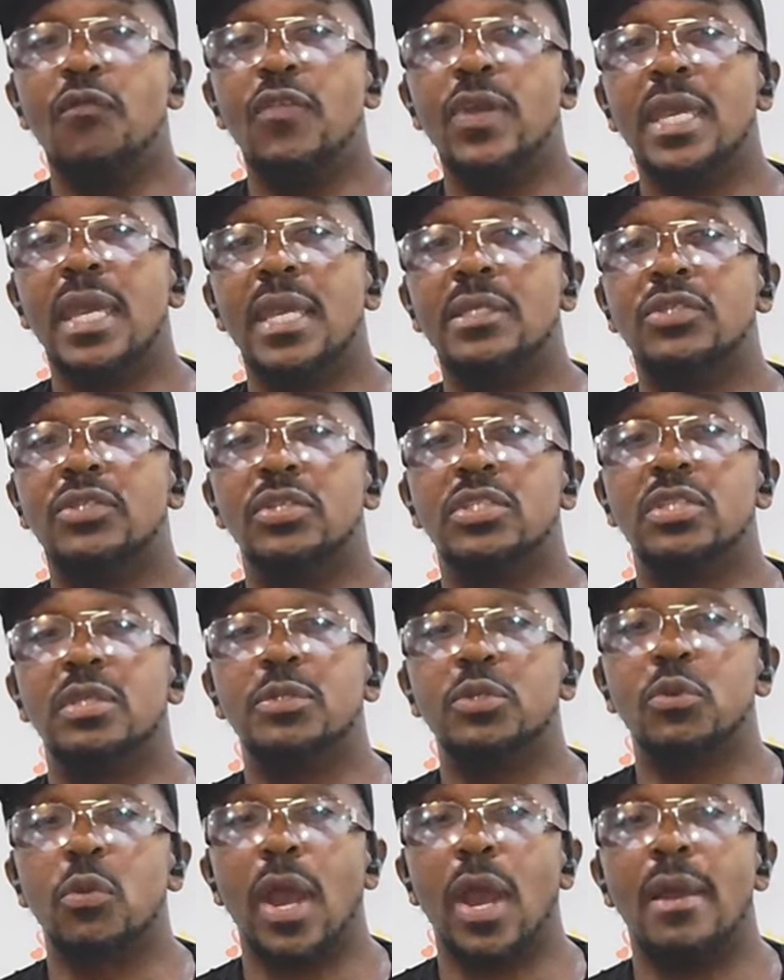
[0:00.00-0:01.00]
forget to
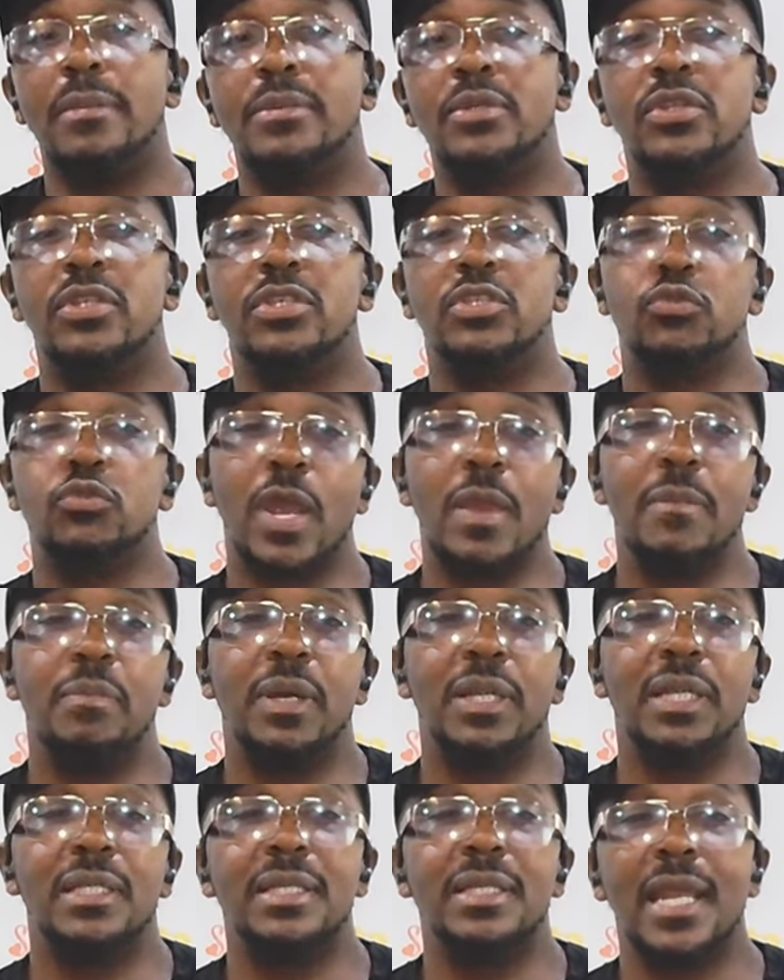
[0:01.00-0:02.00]
subscribe to the Straight
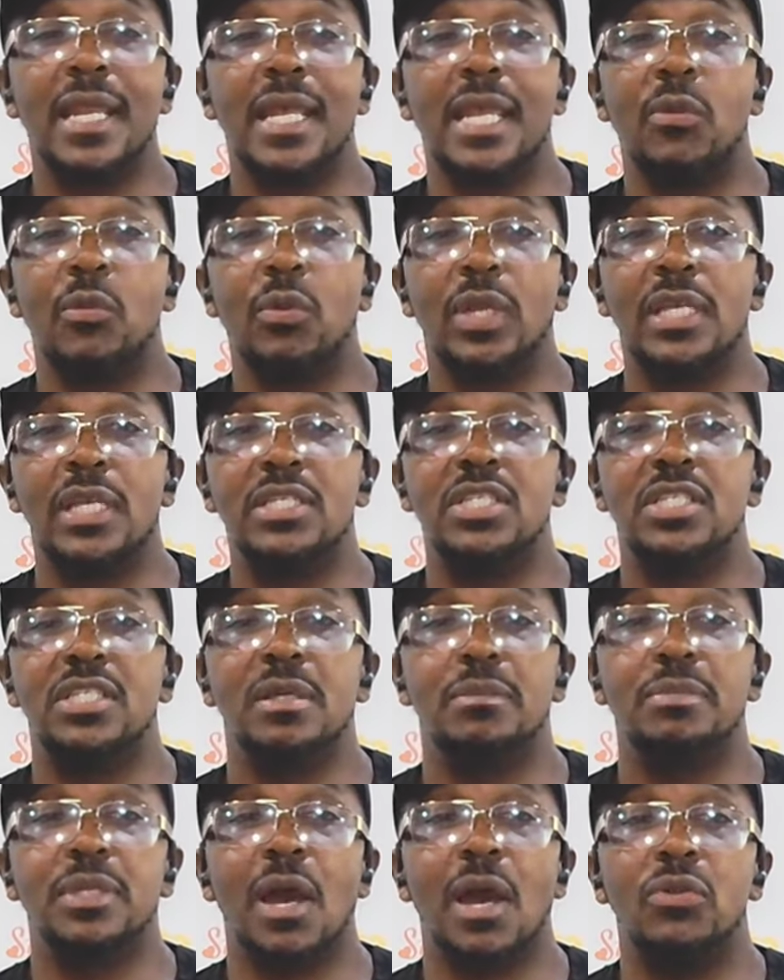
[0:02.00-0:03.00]
Butta Dating and
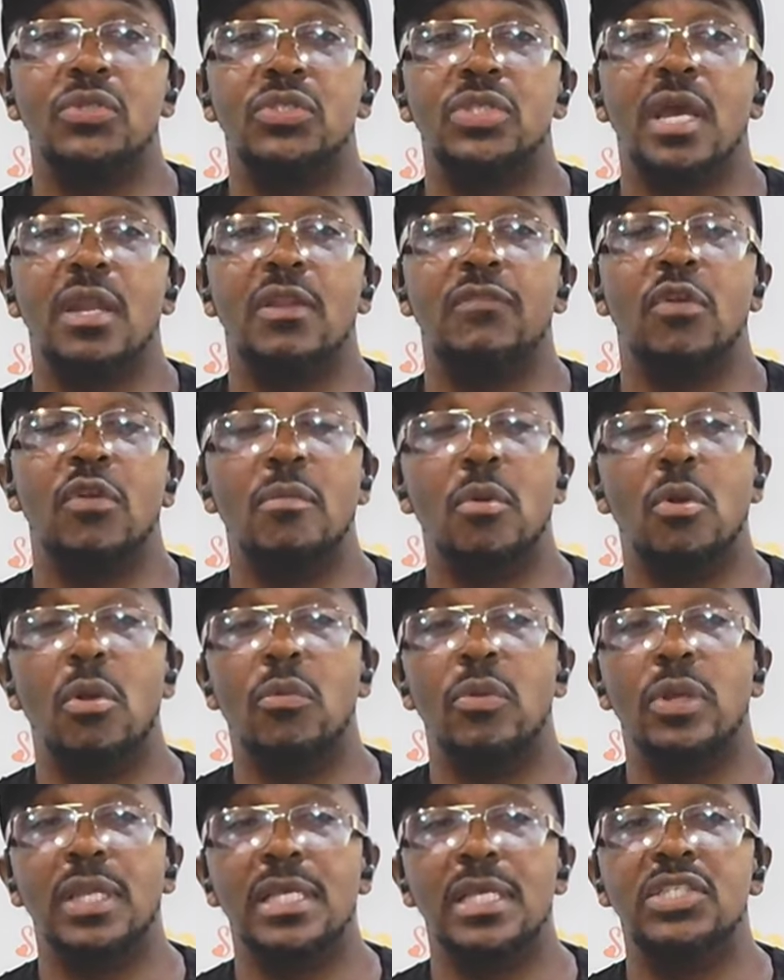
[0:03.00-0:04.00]
Relationship Talk channel for
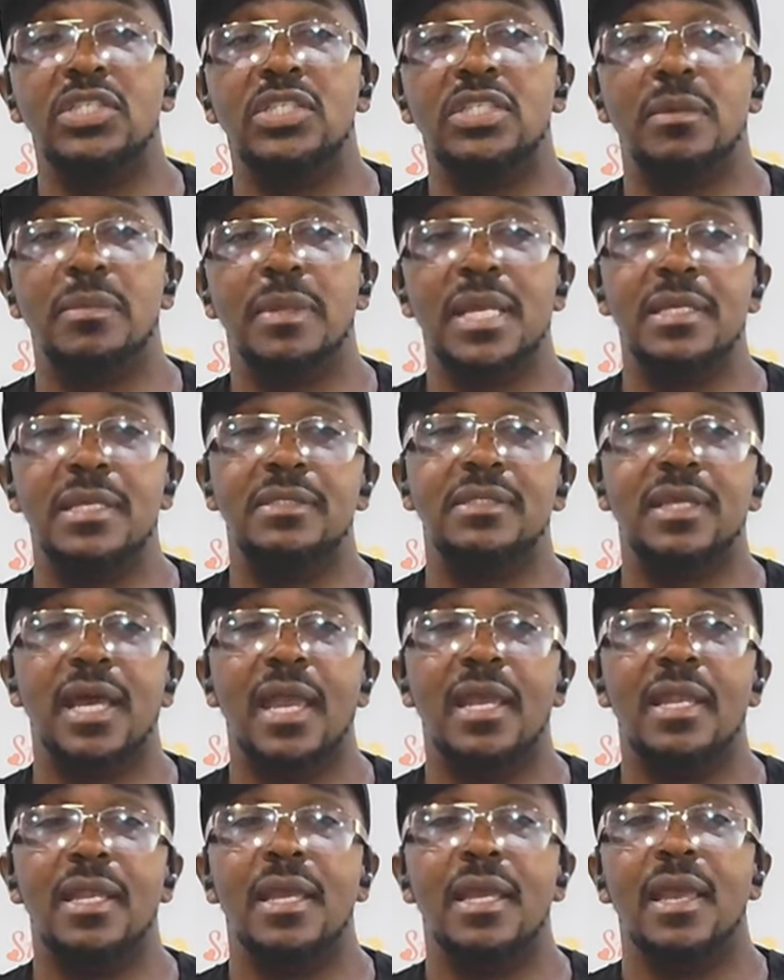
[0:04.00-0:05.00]
more relationship
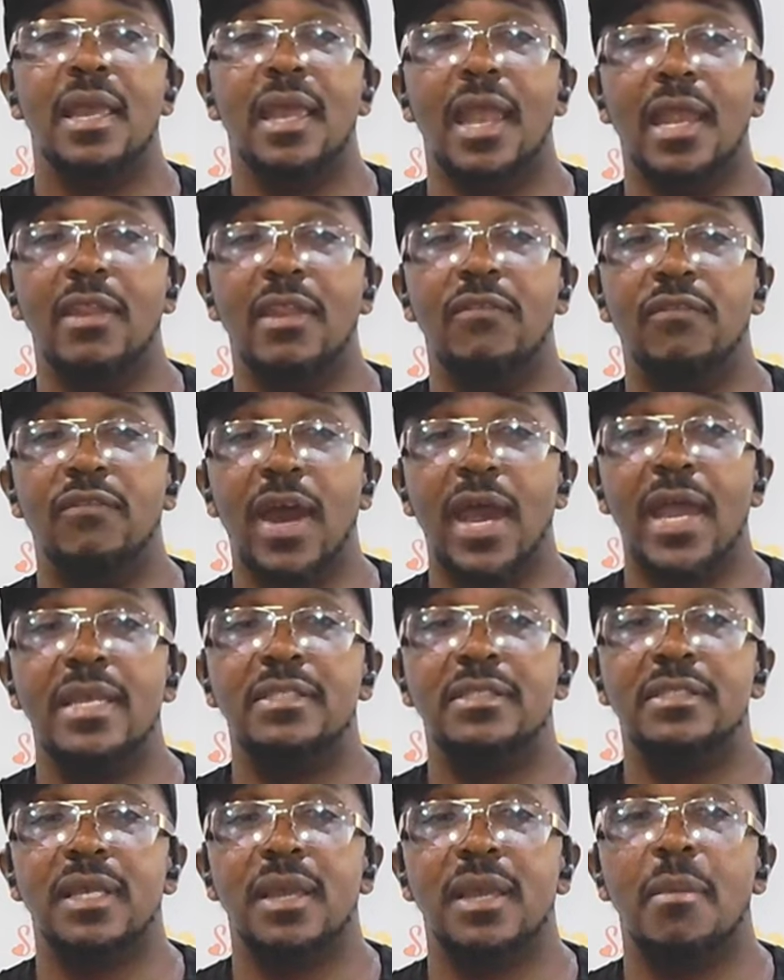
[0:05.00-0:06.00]
insight and
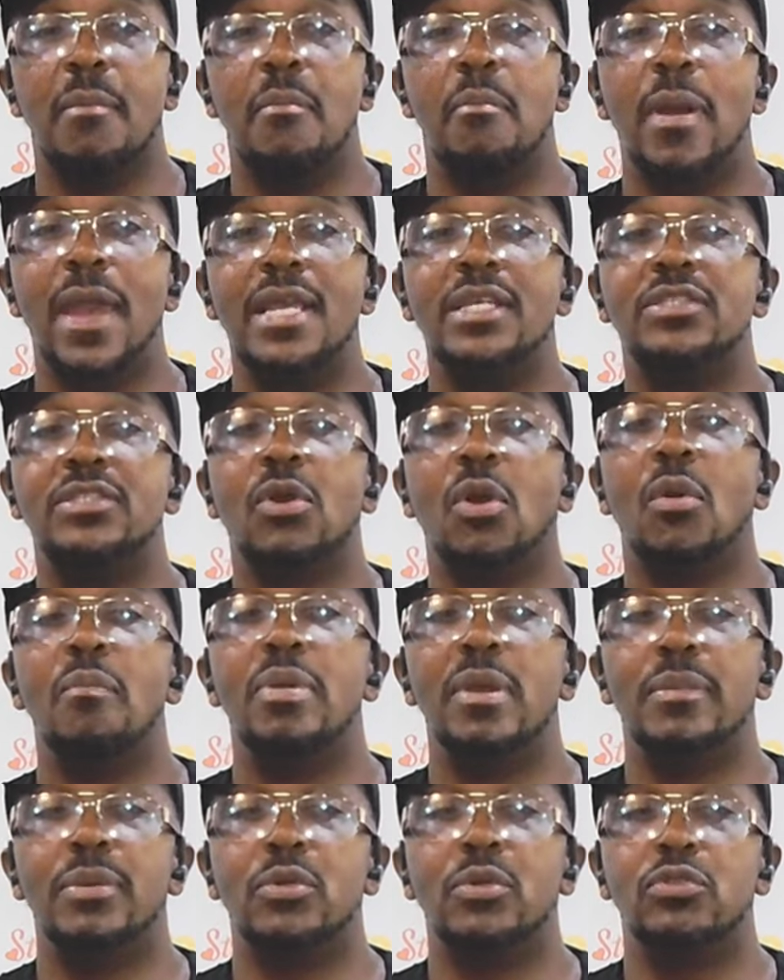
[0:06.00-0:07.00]
advice based on
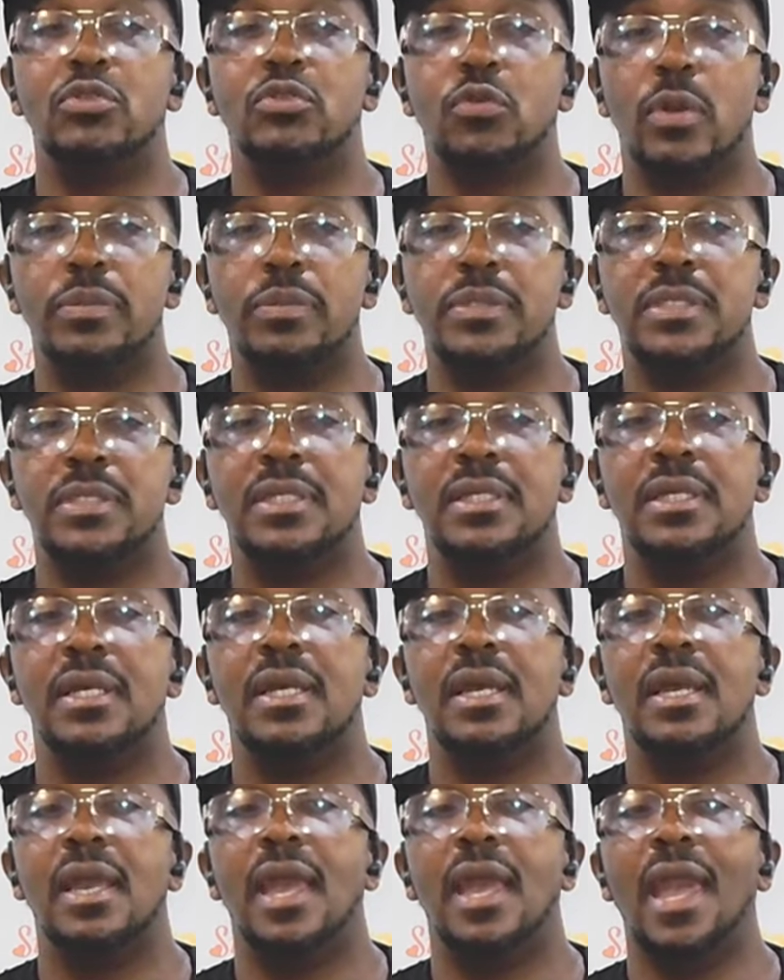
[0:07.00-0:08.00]
biblical scripture
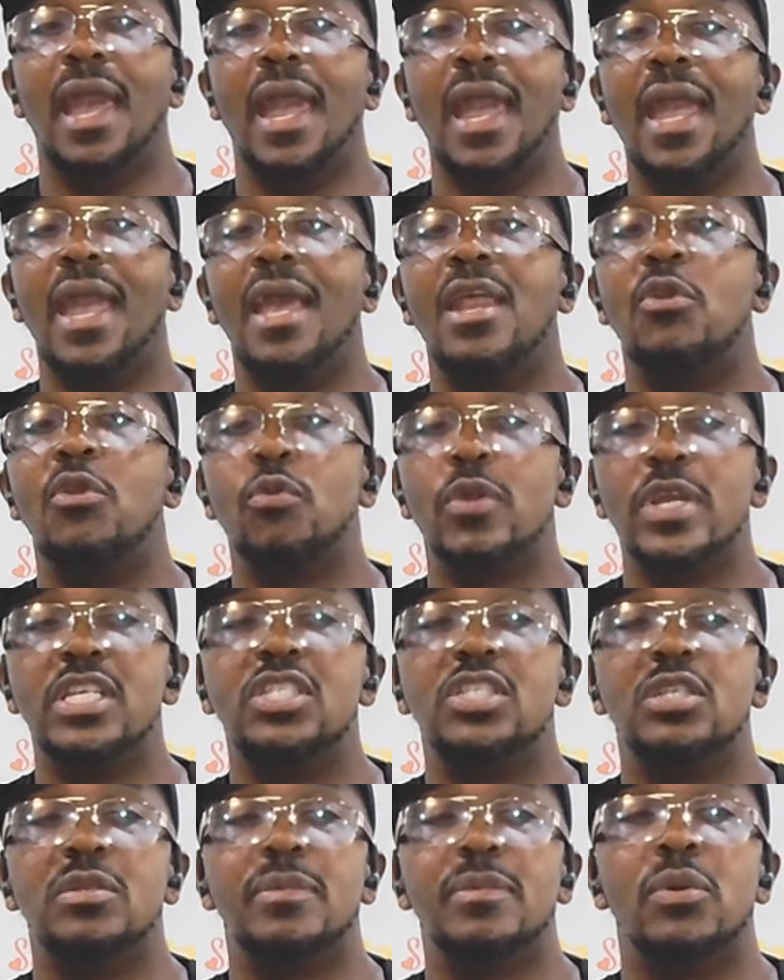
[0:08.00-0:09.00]
and
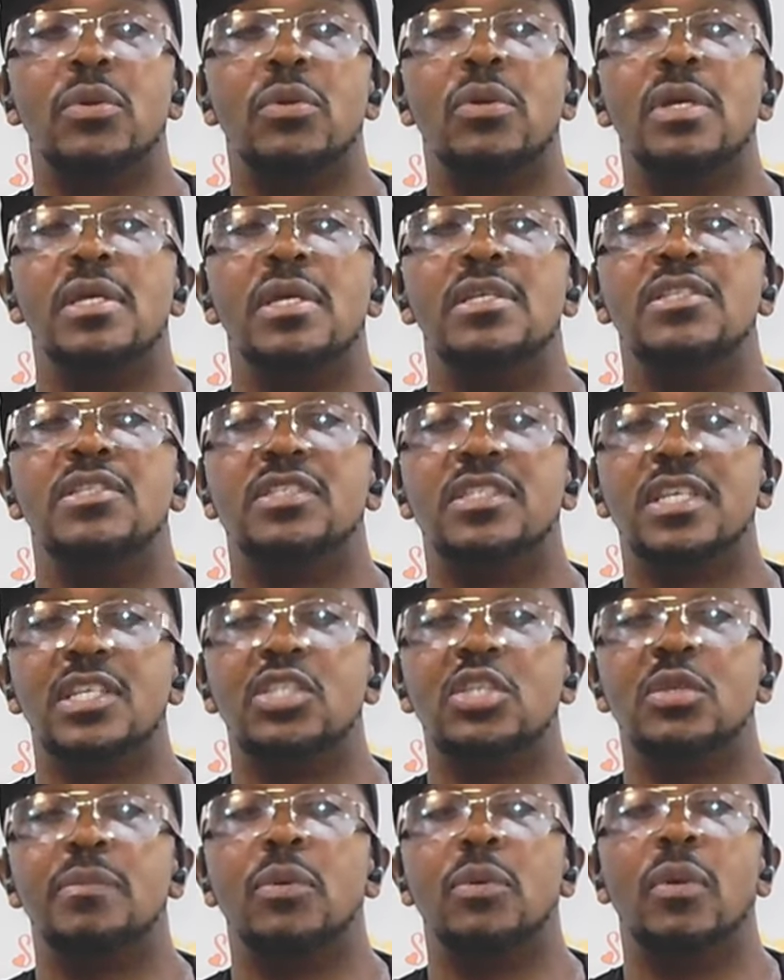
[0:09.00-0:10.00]
reasonable,
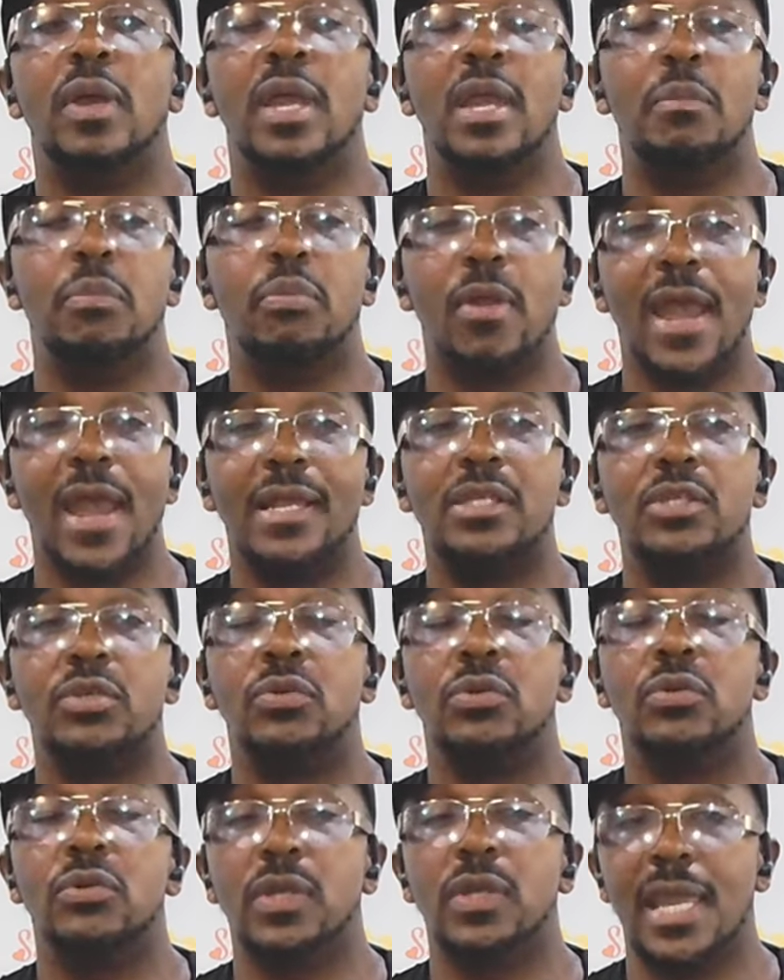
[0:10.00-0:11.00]
sensible, and
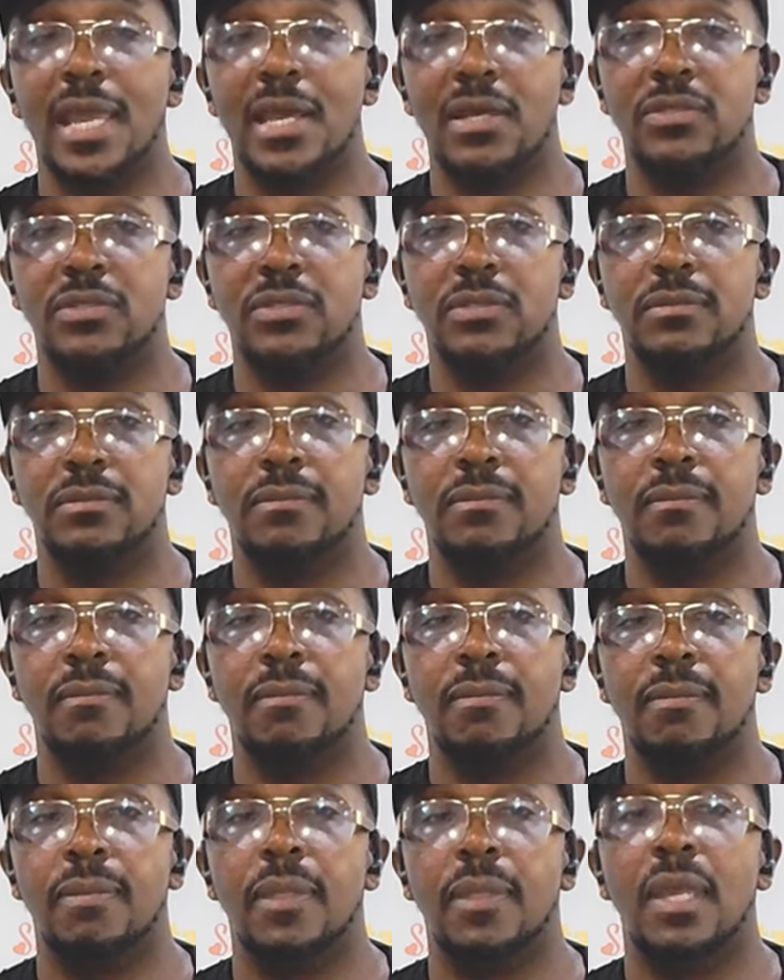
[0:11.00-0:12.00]
practical counsel.
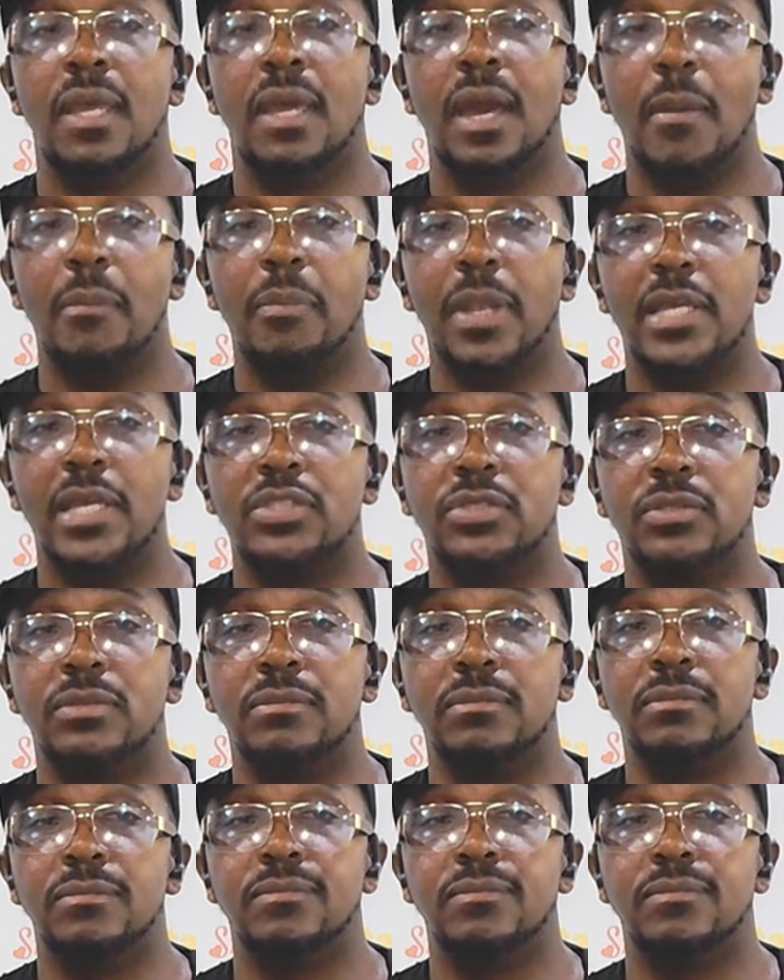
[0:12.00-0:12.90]
God bless you.